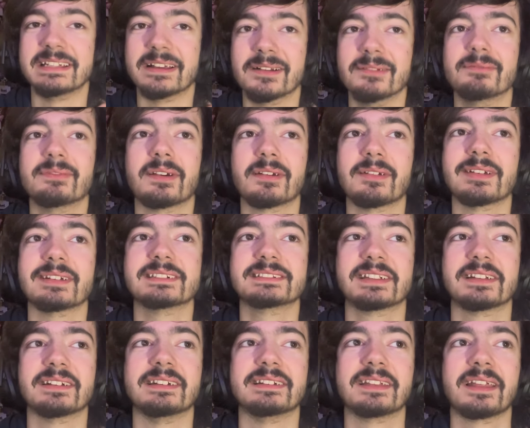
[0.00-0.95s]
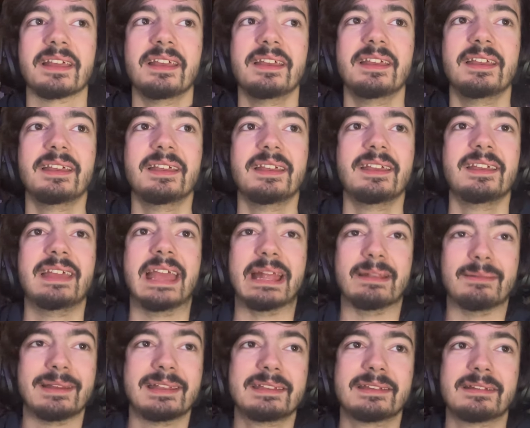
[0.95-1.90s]
I'm very excited.
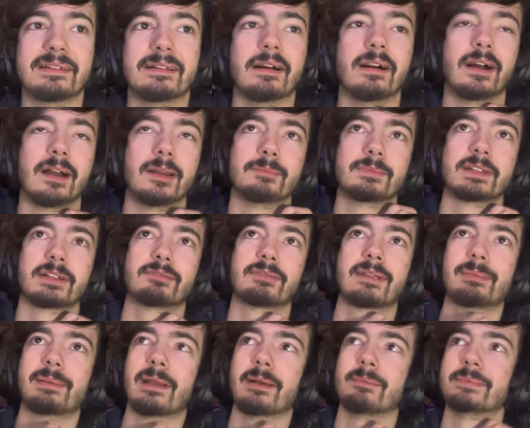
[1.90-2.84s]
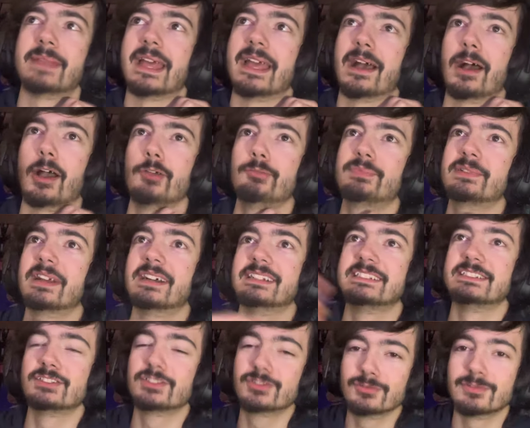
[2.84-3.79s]
Anyway, I'm going to wrap it up there. I hope you guys
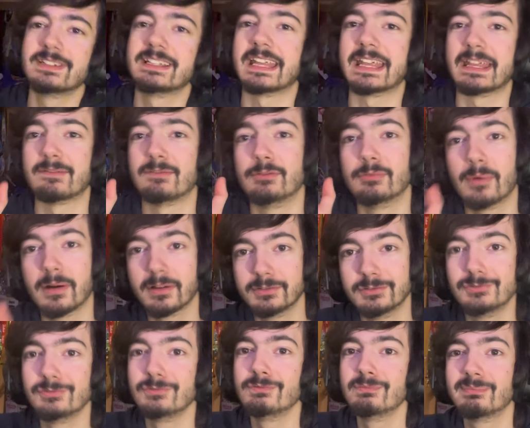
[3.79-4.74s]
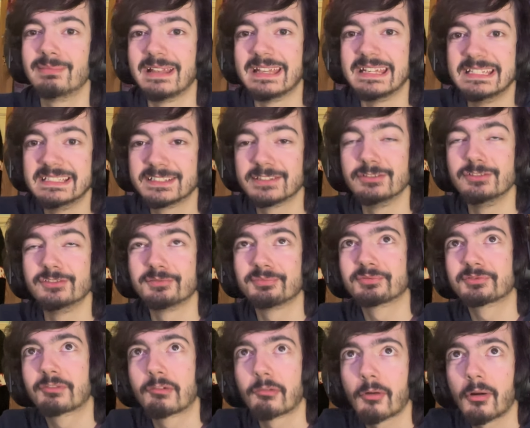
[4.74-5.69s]
enjoyed. If you are new, please do
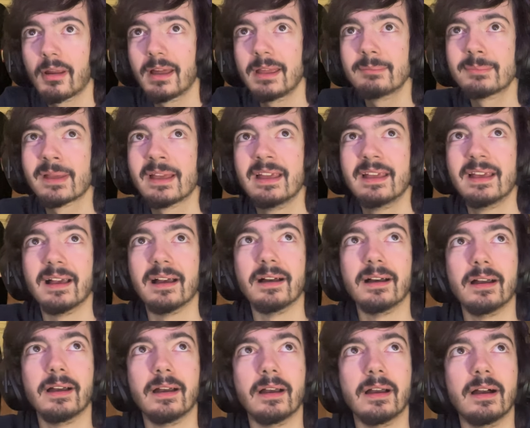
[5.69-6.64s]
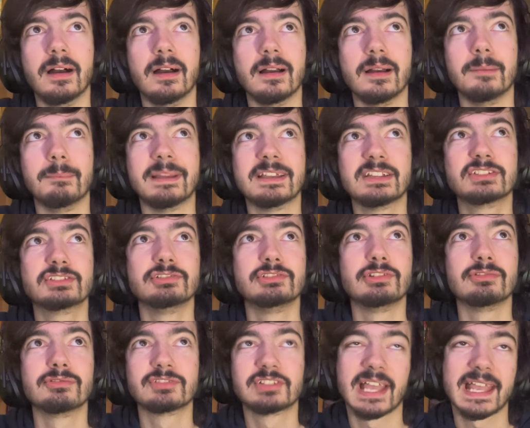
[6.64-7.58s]
subscribe. Uh, make sure
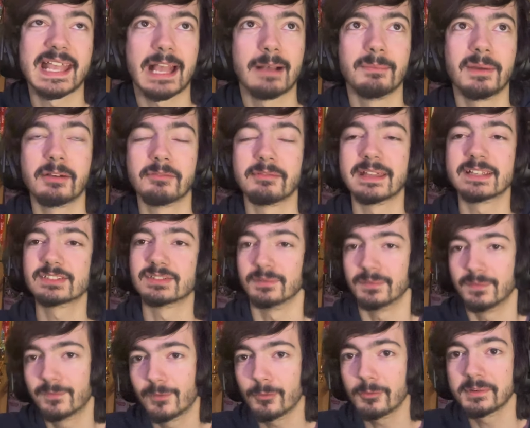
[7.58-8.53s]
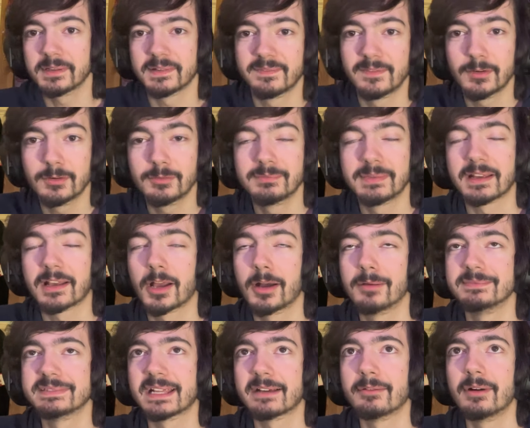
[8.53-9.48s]
you check out my reaction for the film that
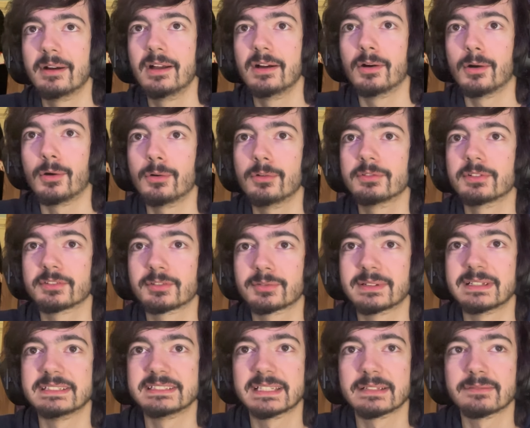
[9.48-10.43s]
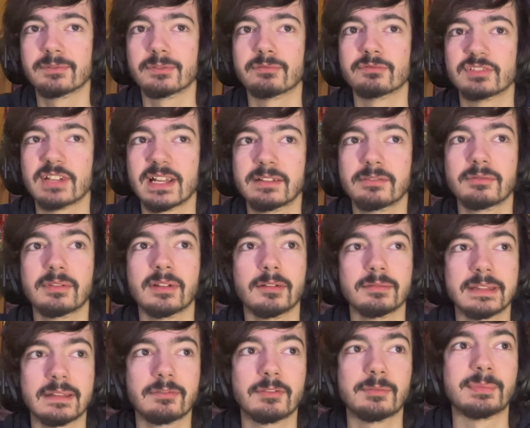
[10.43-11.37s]
comes out on the twenty-sixth of January. I'll
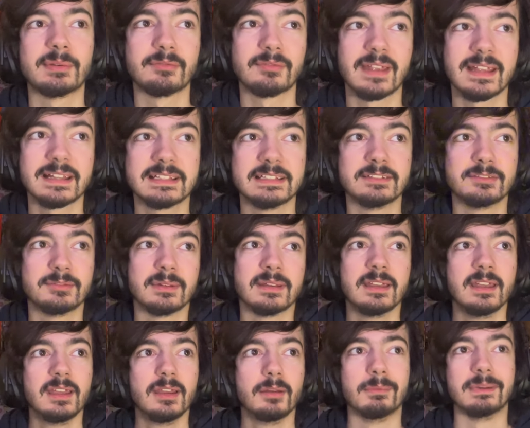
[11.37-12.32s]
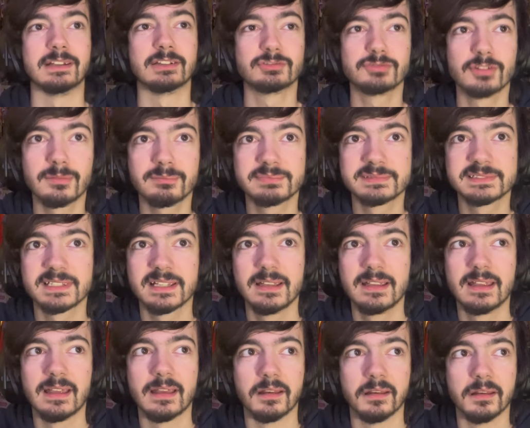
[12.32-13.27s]
definitely be reacting to it when it drops.
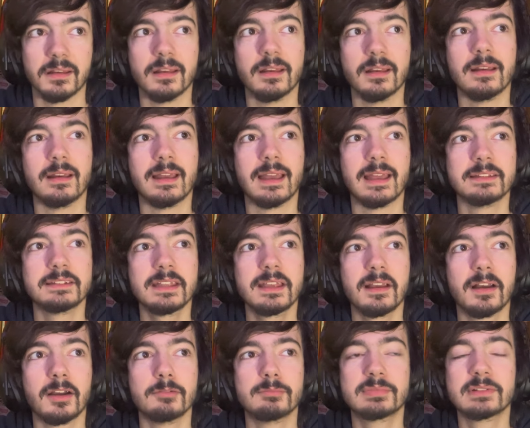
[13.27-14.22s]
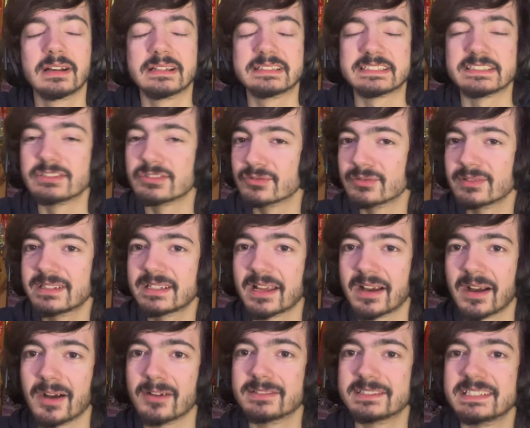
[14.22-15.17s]
Uh, and yeah, I hope you guys enjoyed.
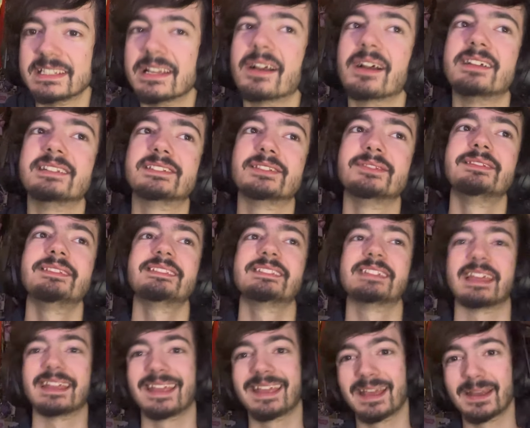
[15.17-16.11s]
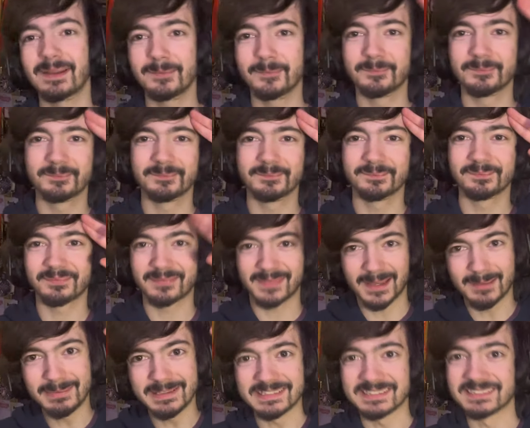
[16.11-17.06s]
I'll see you guys soon. Take care.
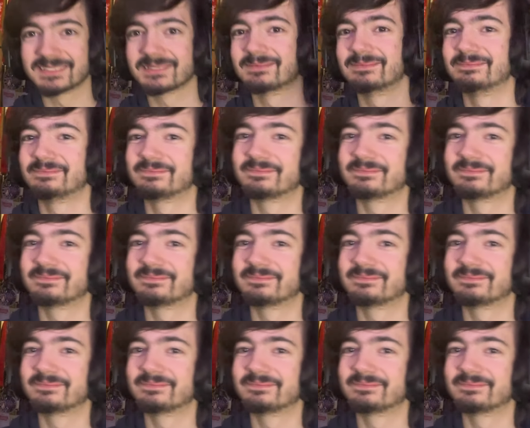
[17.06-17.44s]
Peace.